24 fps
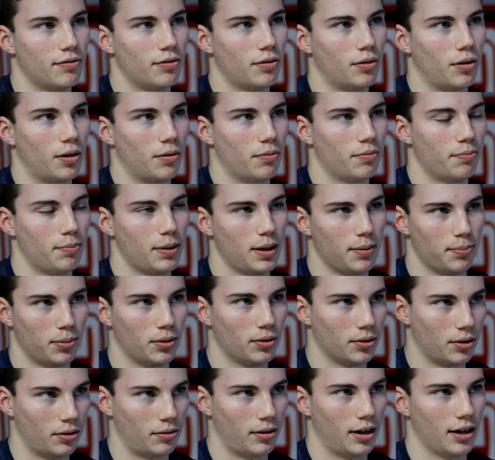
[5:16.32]
for,
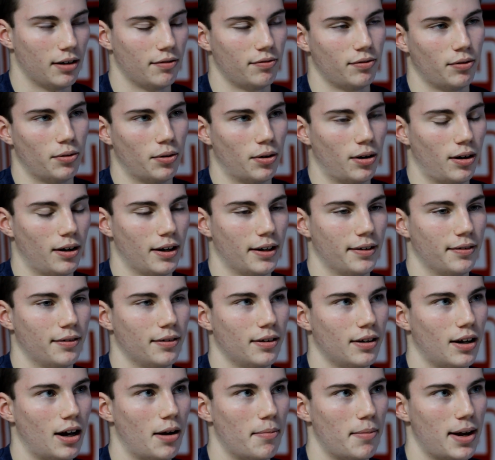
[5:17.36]
people to write for, and
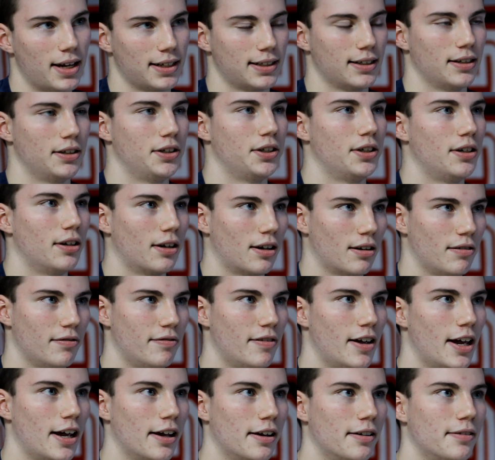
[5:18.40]
a message to
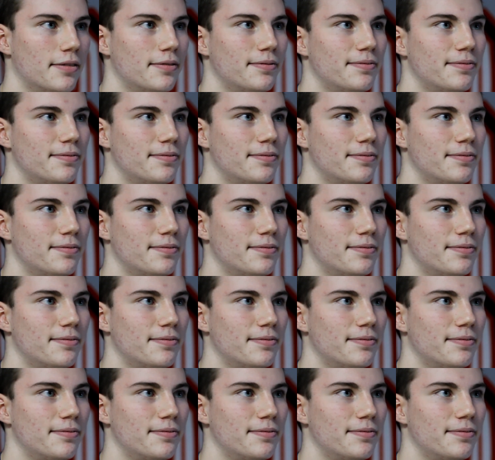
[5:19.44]
convey.